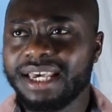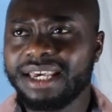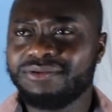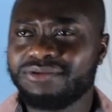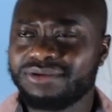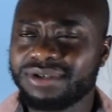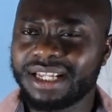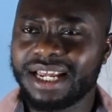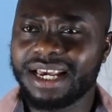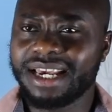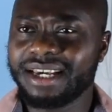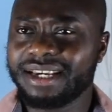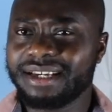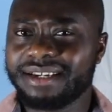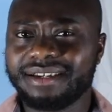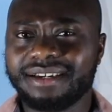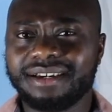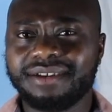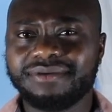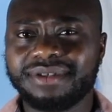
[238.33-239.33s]
He was like,
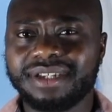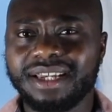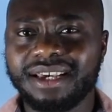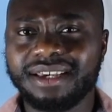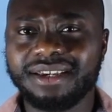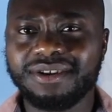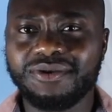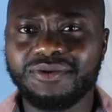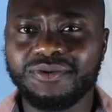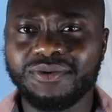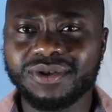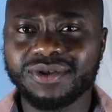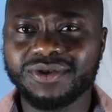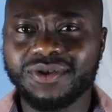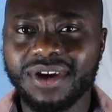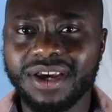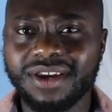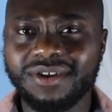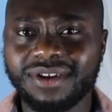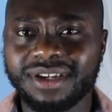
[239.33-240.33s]
I was like, yo, what's
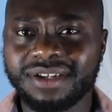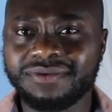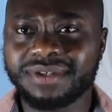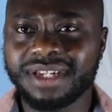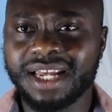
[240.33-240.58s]
going on? He was